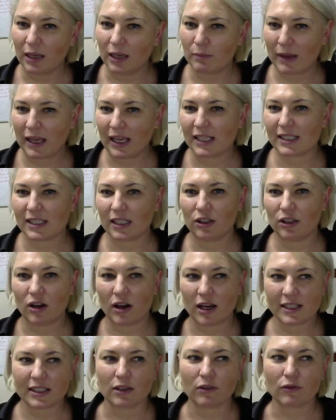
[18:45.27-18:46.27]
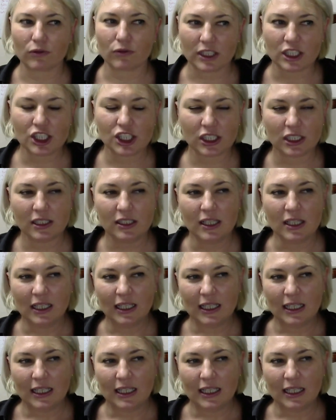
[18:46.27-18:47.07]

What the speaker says: and makes it nice and rigid.